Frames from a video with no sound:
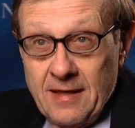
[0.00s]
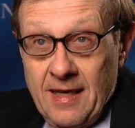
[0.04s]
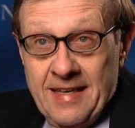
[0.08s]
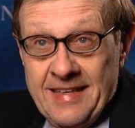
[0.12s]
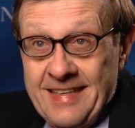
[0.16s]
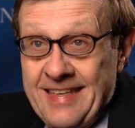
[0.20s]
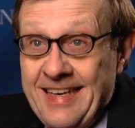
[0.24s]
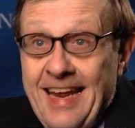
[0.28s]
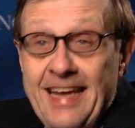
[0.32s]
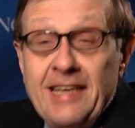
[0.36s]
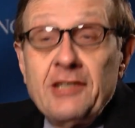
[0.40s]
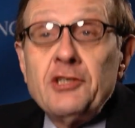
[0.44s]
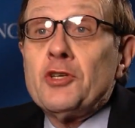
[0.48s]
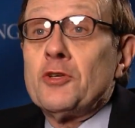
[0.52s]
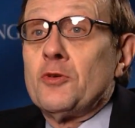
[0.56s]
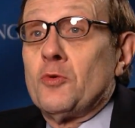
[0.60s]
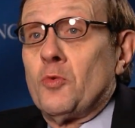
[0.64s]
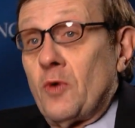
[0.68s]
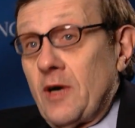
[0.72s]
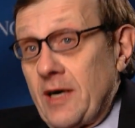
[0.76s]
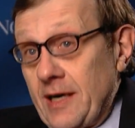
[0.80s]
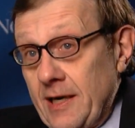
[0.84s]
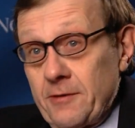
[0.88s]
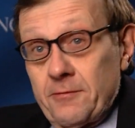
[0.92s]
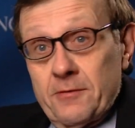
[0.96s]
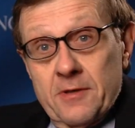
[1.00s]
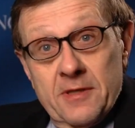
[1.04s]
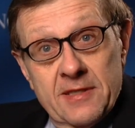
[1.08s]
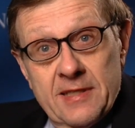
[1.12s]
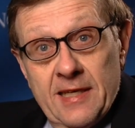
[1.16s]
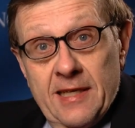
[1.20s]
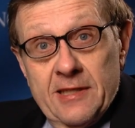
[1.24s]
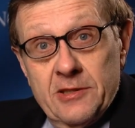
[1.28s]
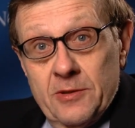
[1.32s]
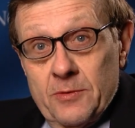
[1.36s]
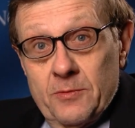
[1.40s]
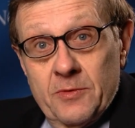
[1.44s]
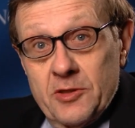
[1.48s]
a nationwide
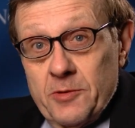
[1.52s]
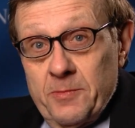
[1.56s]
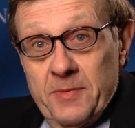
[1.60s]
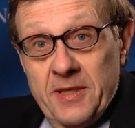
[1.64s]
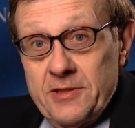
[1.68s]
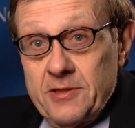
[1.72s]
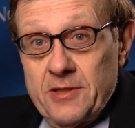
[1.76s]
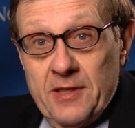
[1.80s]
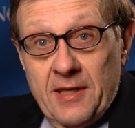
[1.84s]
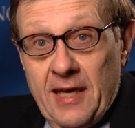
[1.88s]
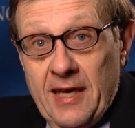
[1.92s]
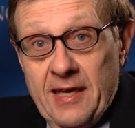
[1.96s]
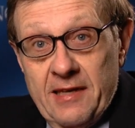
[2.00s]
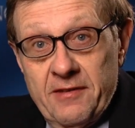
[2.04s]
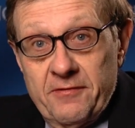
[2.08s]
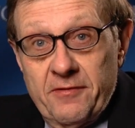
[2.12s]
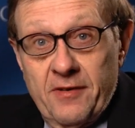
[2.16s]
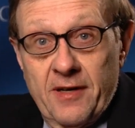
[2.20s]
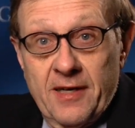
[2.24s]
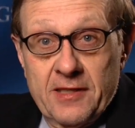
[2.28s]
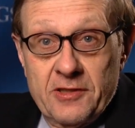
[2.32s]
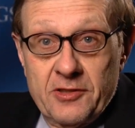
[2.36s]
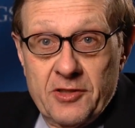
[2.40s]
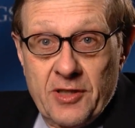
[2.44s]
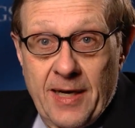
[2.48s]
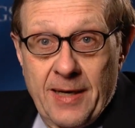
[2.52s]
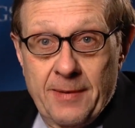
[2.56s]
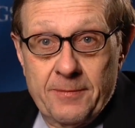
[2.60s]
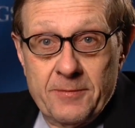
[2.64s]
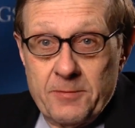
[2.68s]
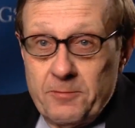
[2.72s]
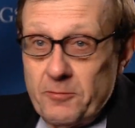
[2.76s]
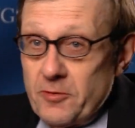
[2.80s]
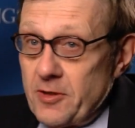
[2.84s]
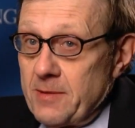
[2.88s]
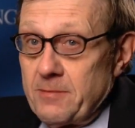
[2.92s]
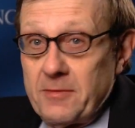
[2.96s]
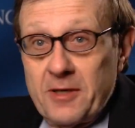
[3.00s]
recession, which means you can't find
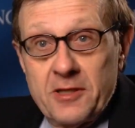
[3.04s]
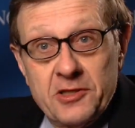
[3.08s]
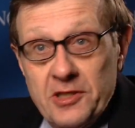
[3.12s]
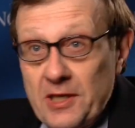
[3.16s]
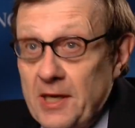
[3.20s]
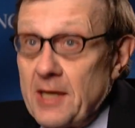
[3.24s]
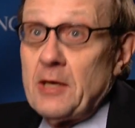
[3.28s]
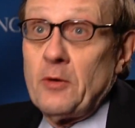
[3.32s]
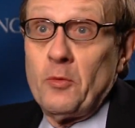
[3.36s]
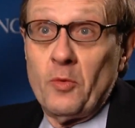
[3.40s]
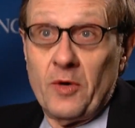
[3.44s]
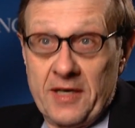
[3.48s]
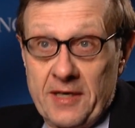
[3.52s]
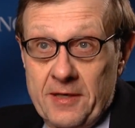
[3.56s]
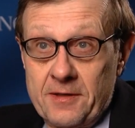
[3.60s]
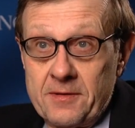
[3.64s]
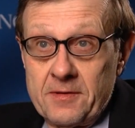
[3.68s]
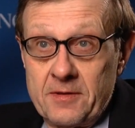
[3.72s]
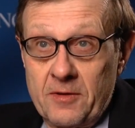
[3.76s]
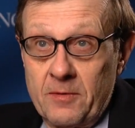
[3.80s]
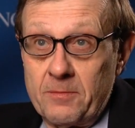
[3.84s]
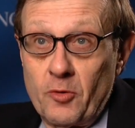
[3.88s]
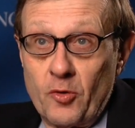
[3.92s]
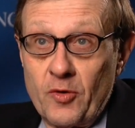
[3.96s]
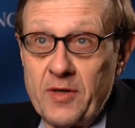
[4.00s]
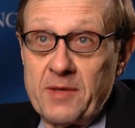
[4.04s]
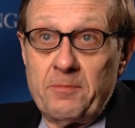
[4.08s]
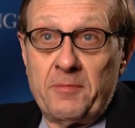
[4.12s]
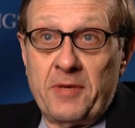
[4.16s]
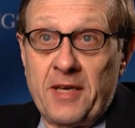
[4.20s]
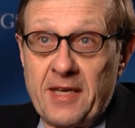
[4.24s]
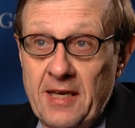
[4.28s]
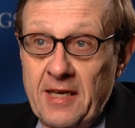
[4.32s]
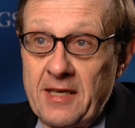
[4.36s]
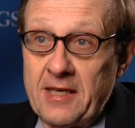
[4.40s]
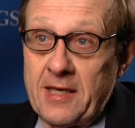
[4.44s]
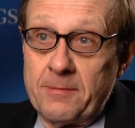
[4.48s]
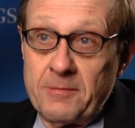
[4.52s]
jobs pretty much anywhere. There's no point in
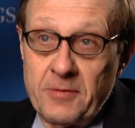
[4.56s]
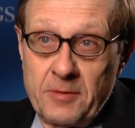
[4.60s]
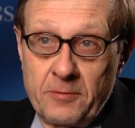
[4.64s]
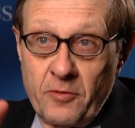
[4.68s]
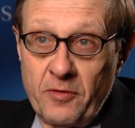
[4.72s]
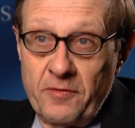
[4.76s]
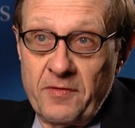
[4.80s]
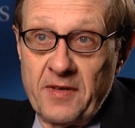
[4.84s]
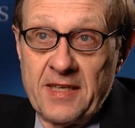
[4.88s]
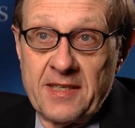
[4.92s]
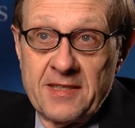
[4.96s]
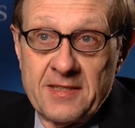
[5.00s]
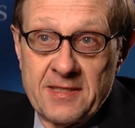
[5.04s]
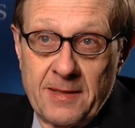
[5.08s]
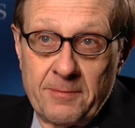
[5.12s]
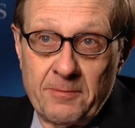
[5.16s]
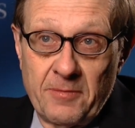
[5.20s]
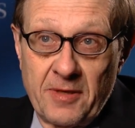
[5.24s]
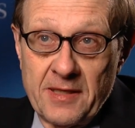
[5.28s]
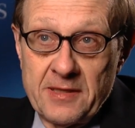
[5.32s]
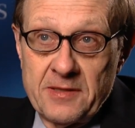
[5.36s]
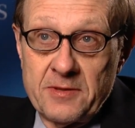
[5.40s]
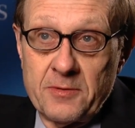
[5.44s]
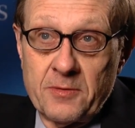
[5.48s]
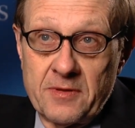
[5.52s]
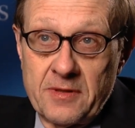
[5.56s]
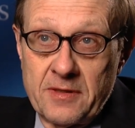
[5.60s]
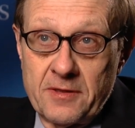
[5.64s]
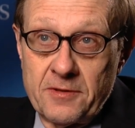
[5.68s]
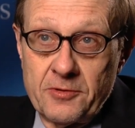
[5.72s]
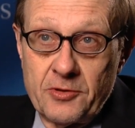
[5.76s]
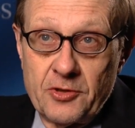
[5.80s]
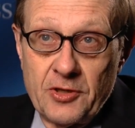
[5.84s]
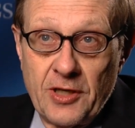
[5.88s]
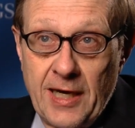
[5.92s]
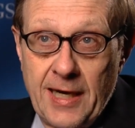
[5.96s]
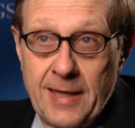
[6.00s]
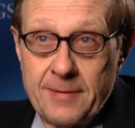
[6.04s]
picking up and moving to some place where
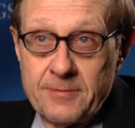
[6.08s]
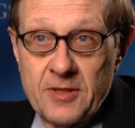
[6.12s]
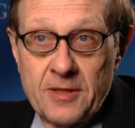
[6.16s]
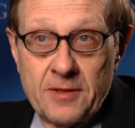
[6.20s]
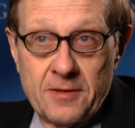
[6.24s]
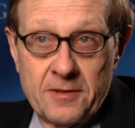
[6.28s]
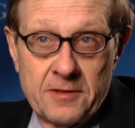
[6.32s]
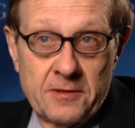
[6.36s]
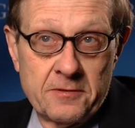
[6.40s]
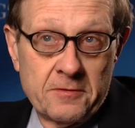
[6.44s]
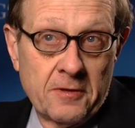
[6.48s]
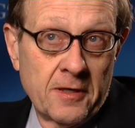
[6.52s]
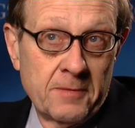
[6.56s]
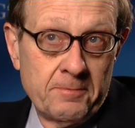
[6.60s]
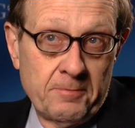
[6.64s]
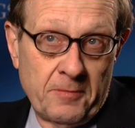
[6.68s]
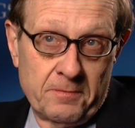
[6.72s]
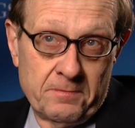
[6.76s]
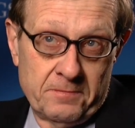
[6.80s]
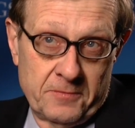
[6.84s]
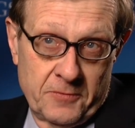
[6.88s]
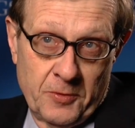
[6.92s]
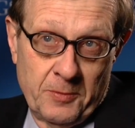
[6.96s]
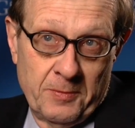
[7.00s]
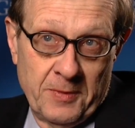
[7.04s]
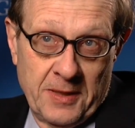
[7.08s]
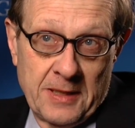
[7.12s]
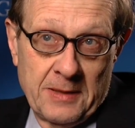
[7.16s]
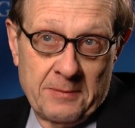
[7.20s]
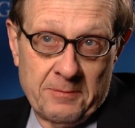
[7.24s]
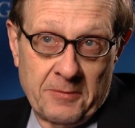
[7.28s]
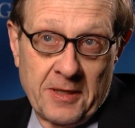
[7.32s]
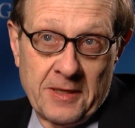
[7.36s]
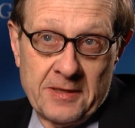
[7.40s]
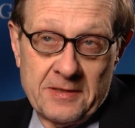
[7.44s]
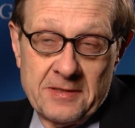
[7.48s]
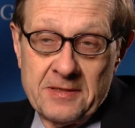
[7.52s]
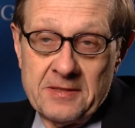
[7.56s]
there's jobs, because there aren't too many
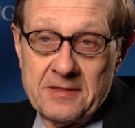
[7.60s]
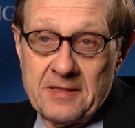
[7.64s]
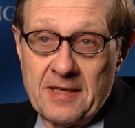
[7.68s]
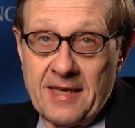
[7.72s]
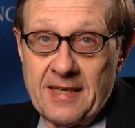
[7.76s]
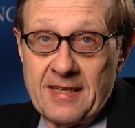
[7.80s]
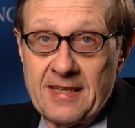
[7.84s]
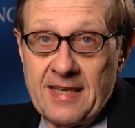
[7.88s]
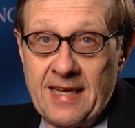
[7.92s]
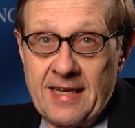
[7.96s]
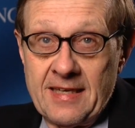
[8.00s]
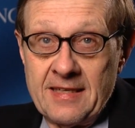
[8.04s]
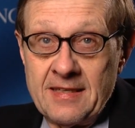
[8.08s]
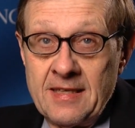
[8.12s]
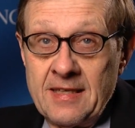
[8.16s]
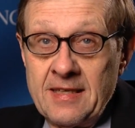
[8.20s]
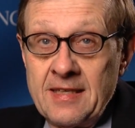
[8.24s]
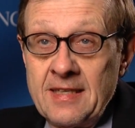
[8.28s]
places like that.